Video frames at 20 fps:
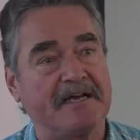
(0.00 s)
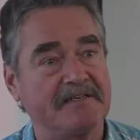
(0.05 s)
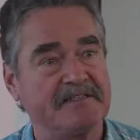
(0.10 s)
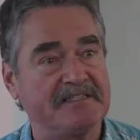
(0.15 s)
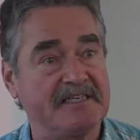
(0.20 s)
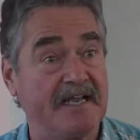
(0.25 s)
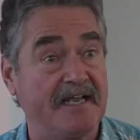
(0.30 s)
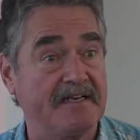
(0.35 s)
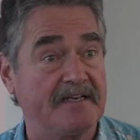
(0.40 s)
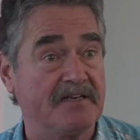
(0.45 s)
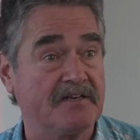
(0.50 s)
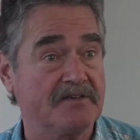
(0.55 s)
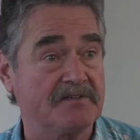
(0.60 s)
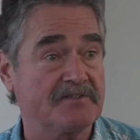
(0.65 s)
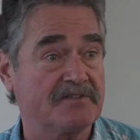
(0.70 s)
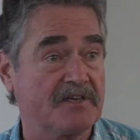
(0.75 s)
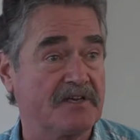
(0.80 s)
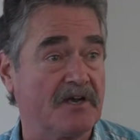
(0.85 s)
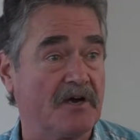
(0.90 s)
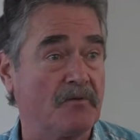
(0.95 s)
about 10
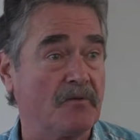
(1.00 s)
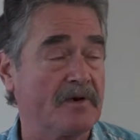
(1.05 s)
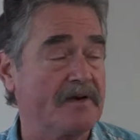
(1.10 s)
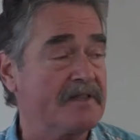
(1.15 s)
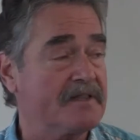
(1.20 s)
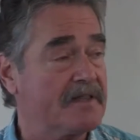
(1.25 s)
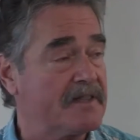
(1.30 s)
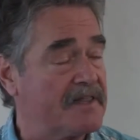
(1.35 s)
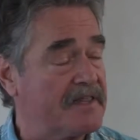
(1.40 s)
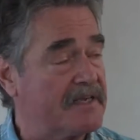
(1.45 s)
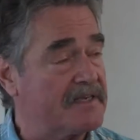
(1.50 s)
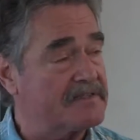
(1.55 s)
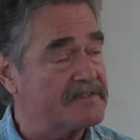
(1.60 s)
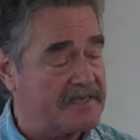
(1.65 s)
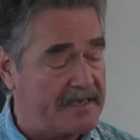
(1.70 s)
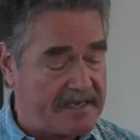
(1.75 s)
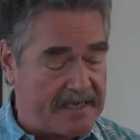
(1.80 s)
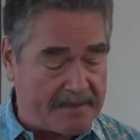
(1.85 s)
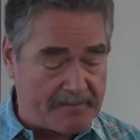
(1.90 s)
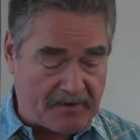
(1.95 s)
years ago, one of the things
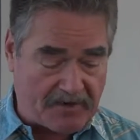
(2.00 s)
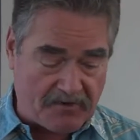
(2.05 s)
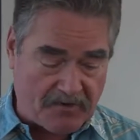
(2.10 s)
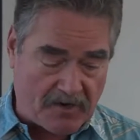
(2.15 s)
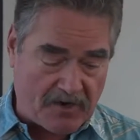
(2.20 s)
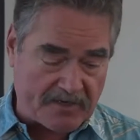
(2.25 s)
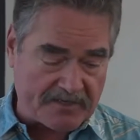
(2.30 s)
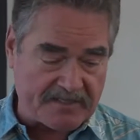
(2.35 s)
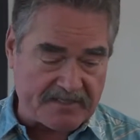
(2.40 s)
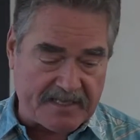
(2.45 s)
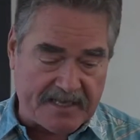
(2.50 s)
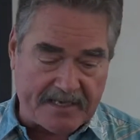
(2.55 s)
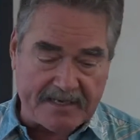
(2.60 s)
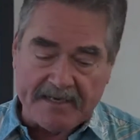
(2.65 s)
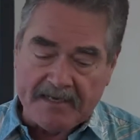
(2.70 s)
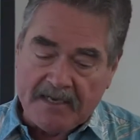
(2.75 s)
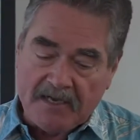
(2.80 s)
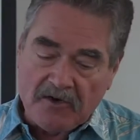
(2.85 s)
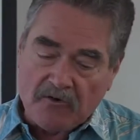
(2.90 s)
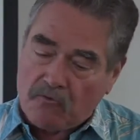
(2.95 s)
I came across that
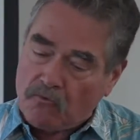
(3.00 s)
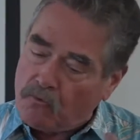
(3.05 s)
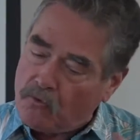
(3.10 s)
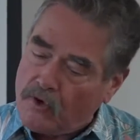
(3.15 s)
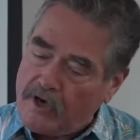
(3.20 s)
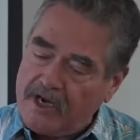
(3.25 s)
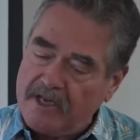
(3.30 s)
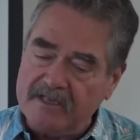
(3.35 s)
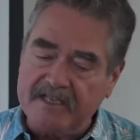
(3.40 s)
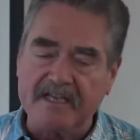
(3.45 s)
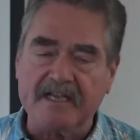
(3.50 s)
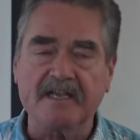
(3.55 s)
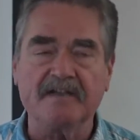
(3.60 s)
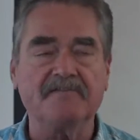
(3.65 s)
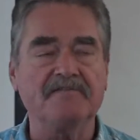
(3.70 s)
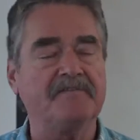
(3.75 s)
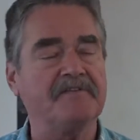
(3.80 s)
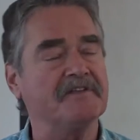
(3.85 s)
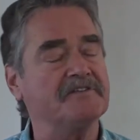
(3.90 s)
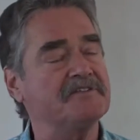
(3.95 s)
really
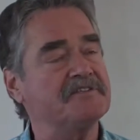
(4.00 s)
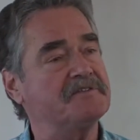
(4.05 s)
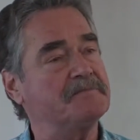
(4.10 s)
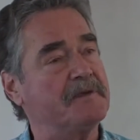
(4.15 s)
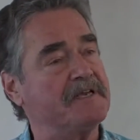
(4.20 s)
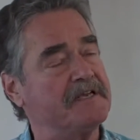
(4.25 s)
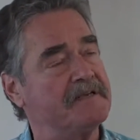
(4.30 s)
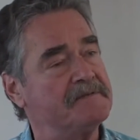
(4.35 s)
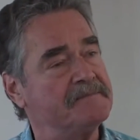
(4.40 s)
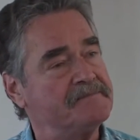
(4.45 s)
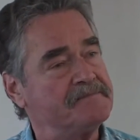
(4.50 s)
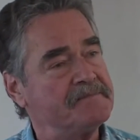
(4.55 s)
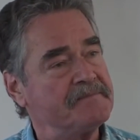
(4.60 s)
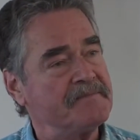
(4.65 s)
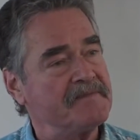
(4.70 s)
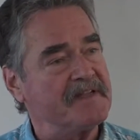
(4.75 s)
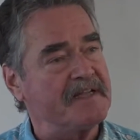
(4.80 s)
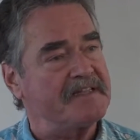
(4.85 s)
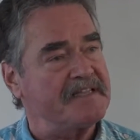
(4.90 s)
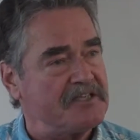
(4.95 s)
convinced me
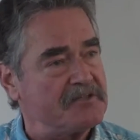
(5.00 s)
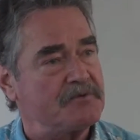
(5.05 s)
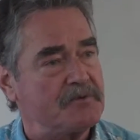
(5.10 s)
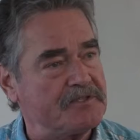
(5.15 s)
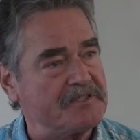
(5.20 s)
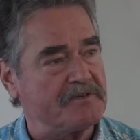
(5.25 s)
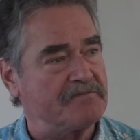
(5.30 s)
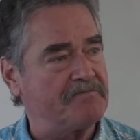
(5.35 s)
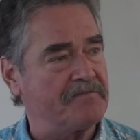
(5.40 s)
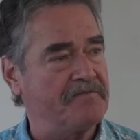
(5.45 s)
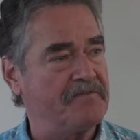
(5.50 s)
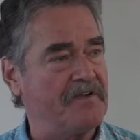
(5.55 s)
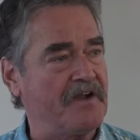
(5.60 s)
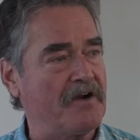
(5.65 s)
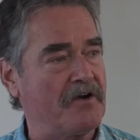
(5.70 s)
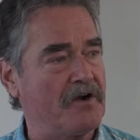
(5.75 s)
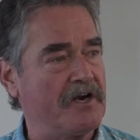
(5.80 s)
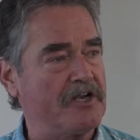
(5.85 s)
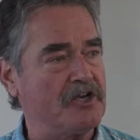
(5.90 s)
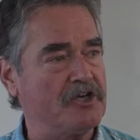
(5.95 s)
that this was a
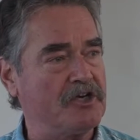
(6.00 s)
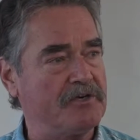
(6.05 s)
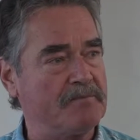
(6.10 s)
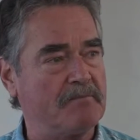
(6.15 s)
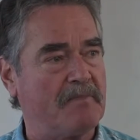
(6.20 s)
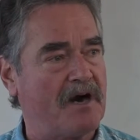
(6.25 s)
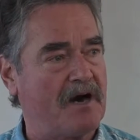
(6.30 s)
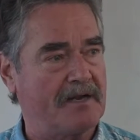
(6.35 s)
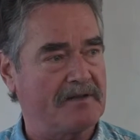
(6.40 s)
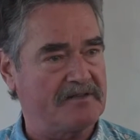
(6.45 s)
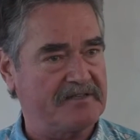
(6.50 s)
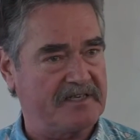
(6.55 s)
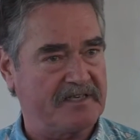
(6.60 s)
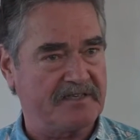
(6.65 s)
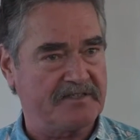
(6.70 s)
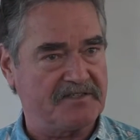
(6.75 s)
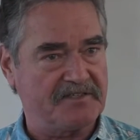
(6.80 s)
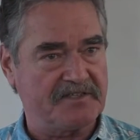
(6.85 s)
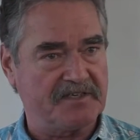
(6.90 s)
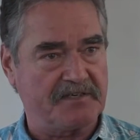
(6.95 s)
very good model to
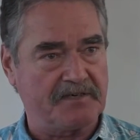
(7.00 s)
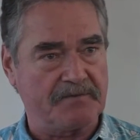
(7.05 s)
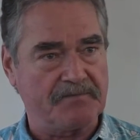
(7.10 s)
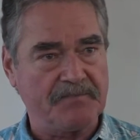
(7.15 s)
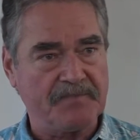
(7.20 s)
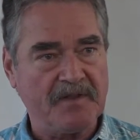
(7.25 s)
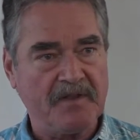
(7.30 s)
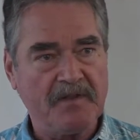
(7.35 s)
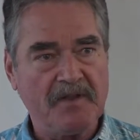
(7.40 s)
consider